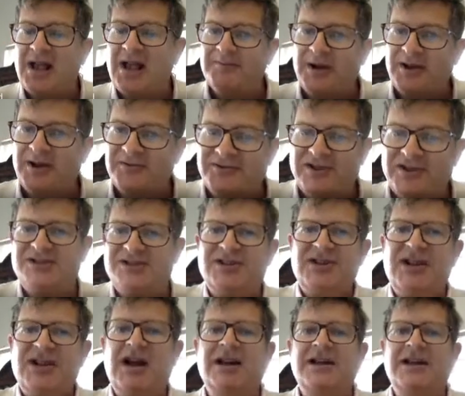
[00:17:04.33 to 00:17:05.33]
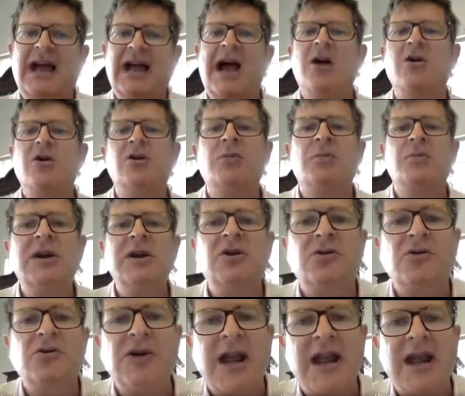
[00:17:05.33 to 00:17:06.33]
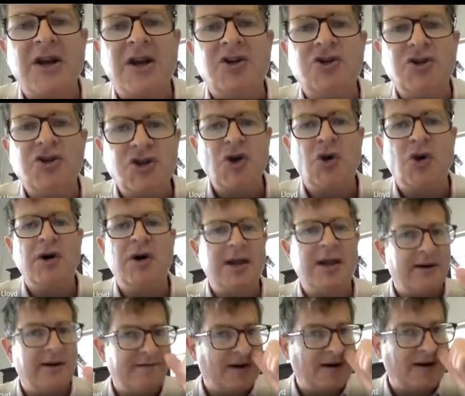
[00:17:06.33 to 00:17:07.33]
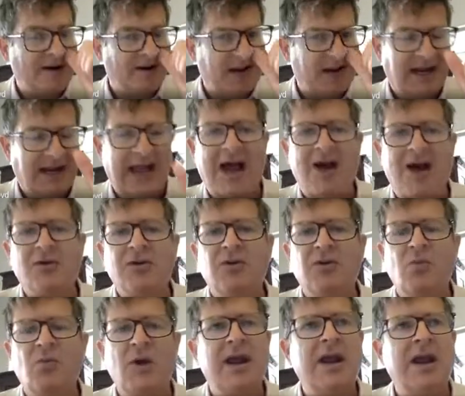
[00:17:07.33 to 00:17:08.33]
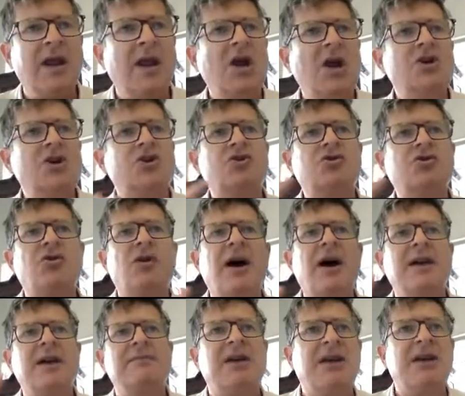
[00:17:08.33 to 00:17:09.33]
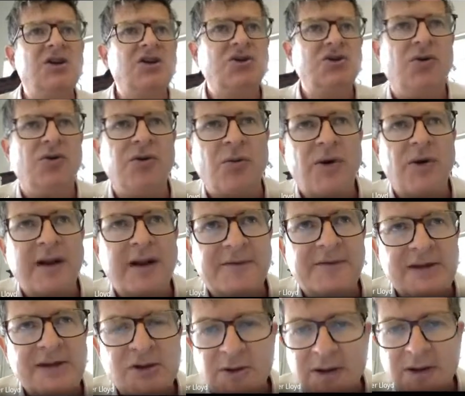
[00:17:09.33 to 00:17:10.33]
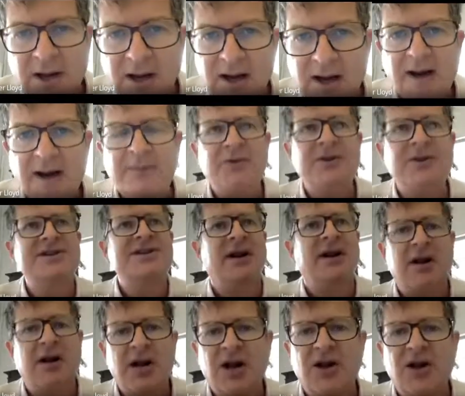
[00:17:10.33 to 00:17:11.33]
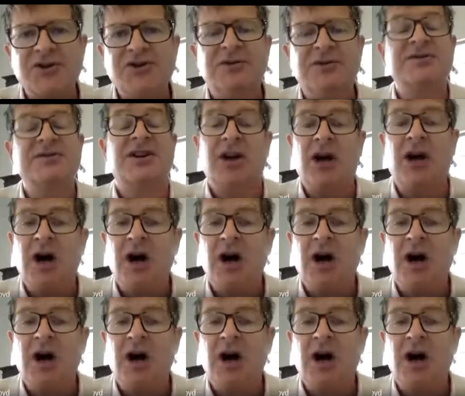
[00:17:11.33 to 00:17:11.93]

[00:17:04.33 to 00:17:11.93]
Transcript: But this is the idea. How can we create a joy of learning? How can we try and make sure that whatever we do in our libraries, in our classrooms, at our